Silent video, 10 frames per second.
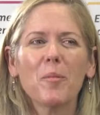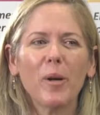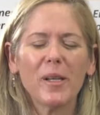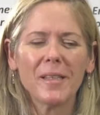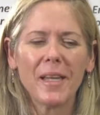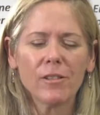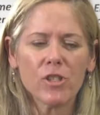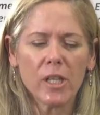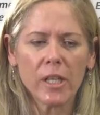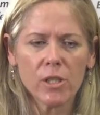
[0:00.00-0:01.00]
but the
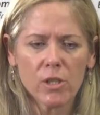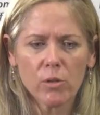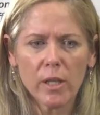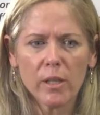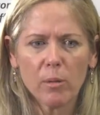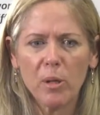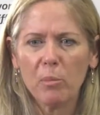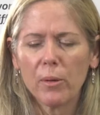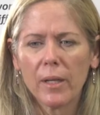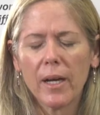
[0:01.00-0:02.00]
energy industry and the people that